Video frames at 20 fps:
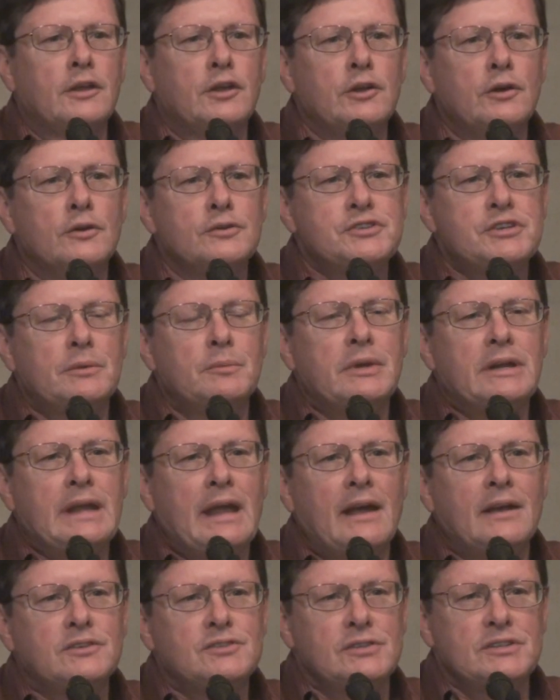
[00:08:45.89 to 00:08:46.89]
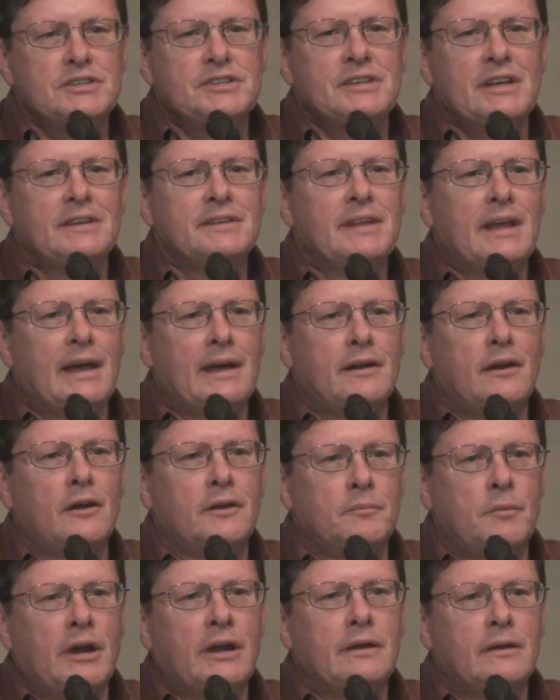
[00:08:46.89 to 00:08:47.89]
You know, somebody actually said that
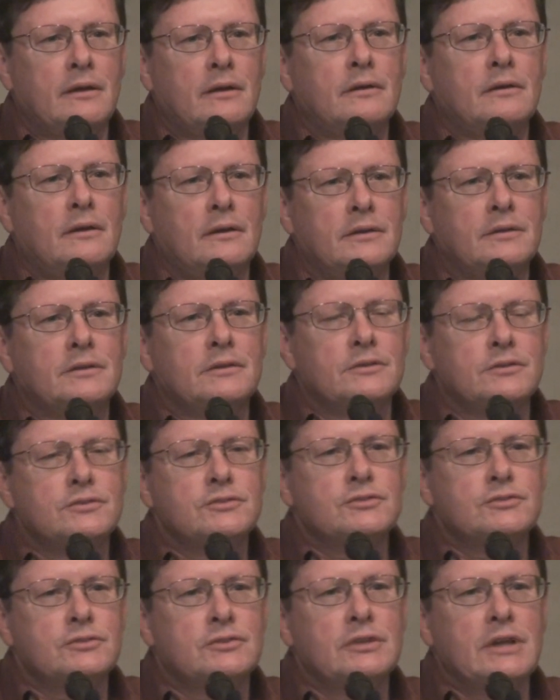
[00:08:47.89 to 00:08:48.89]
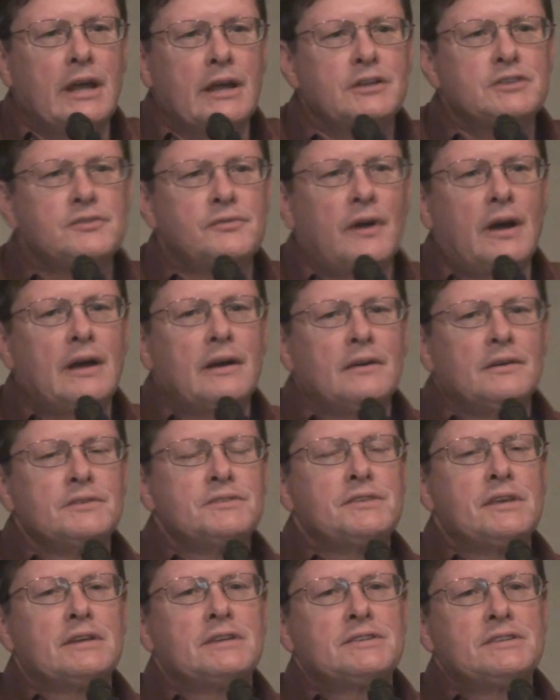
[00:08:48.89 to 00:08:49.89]
on, my, uh, on the, the X
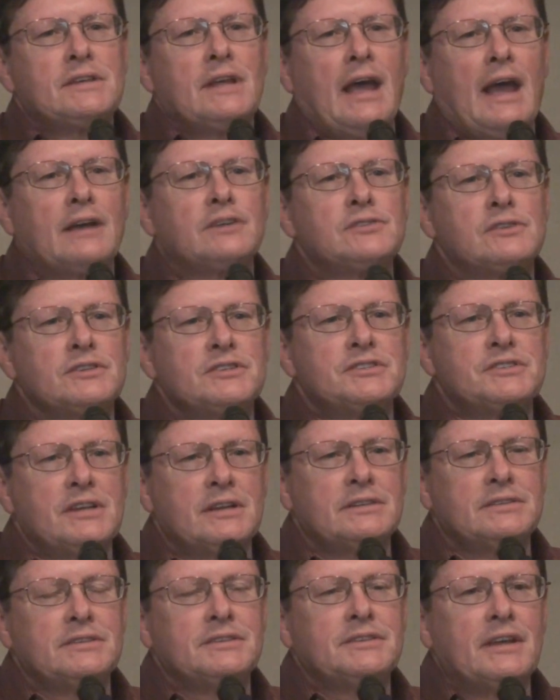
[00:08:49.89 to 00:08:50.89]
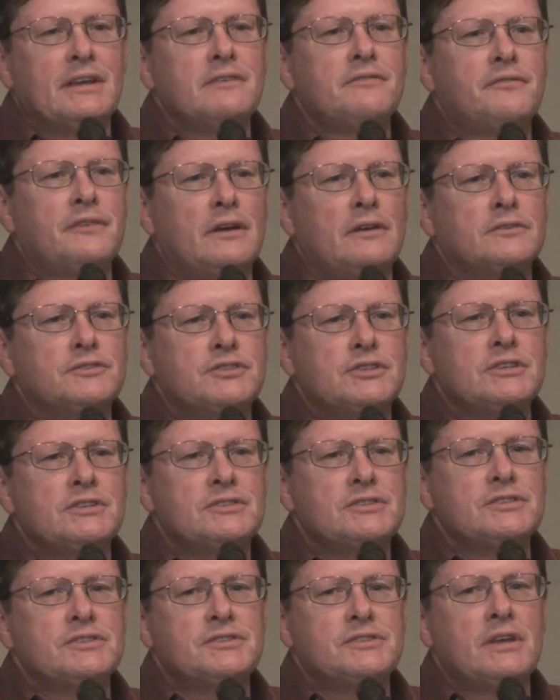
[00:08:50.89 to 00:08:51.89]
Files. They actually said that they felt
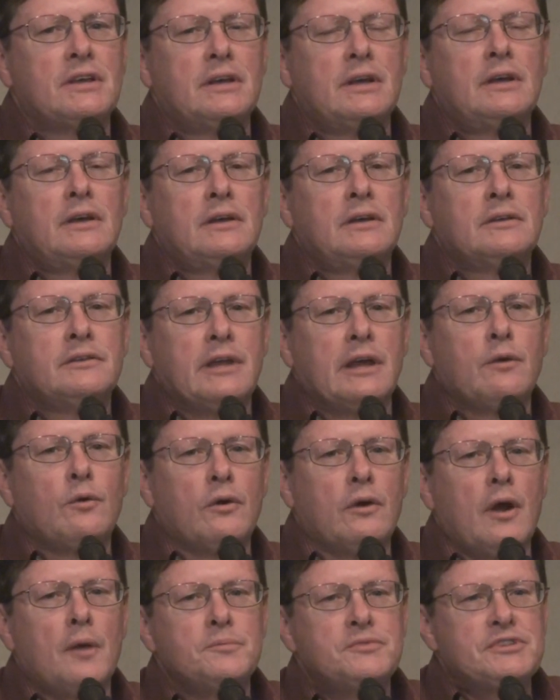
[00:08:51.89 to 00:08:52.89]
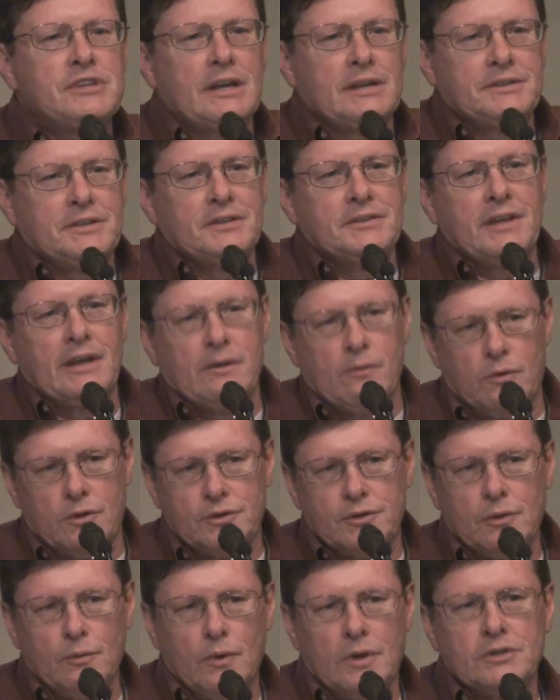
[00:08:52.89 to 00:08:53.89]
Jesus, they were upset that they
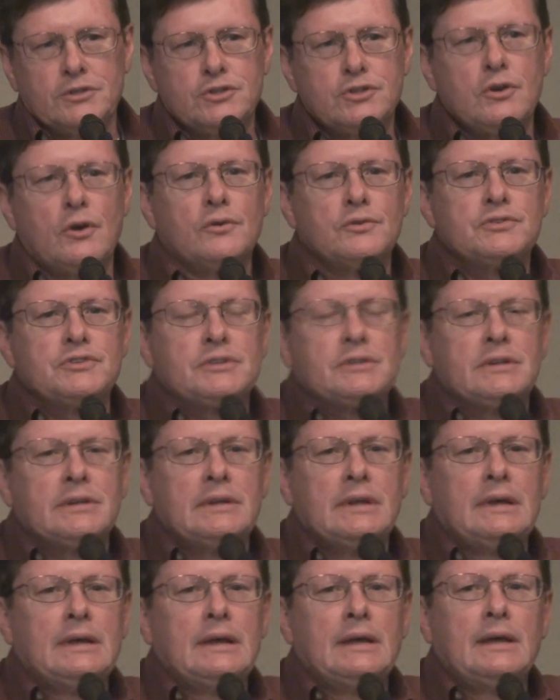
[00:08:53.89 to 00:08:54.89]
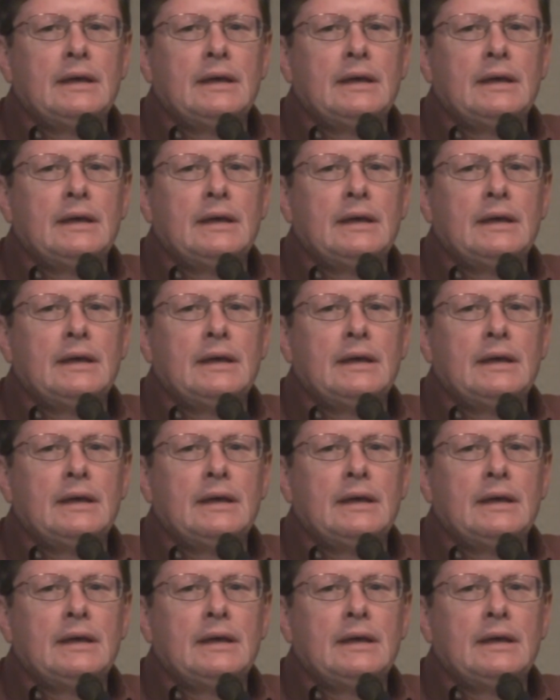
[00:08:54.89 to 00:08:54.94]
weren't the one chosen.